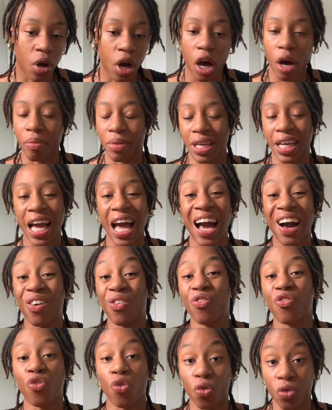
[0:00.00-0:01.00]
coming
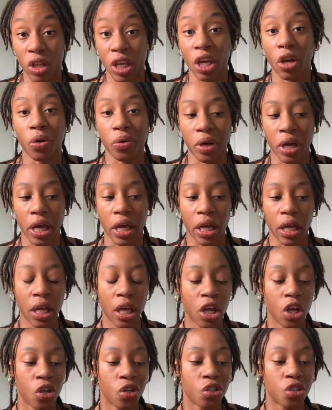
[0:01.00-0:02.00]
out fully, okay?
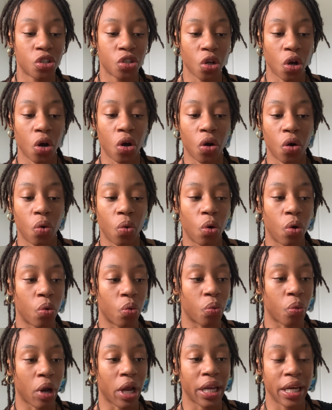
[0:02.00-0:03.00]
So
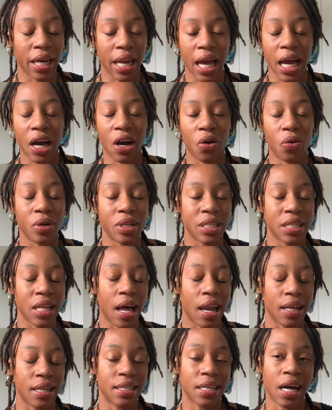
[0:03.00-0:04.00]
right now is
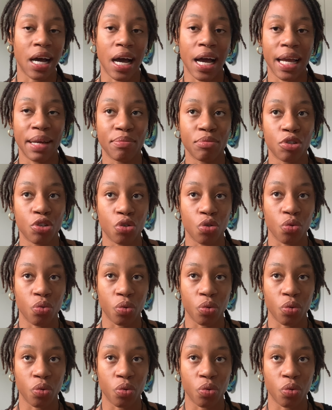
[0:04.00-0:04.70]
not a time to